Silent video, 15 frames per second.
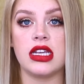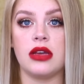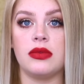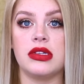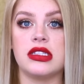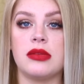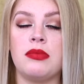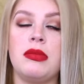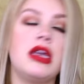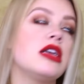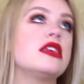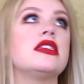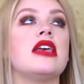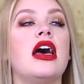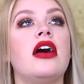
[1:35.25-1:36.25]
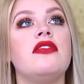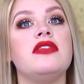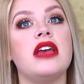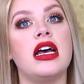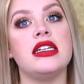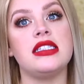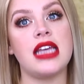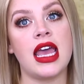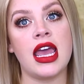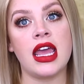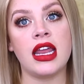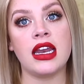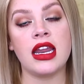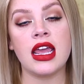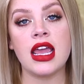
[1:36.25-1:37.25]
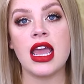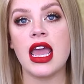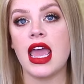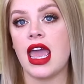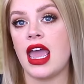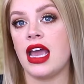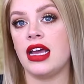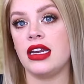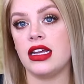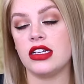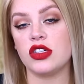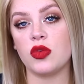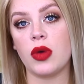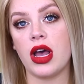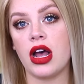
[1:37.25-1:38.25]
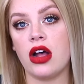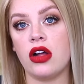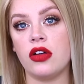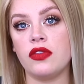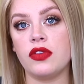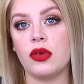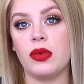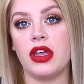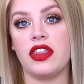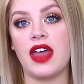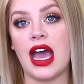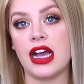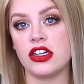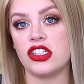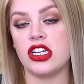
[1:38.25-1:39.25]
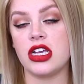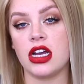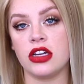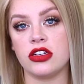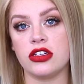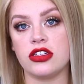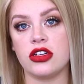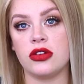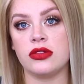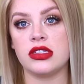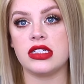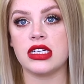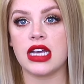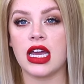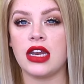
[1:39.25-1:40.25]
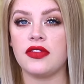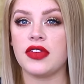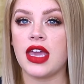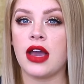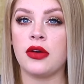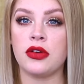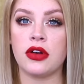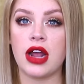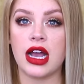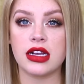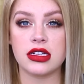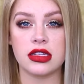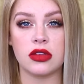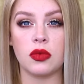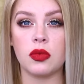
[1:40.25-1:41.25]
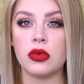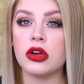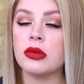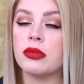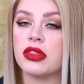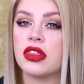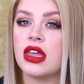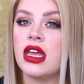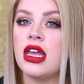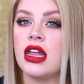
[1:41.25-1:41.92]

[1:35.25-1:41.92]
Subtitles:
It was a mix of a 10 and a 12 with ashy undertones to kind of counteract the warmth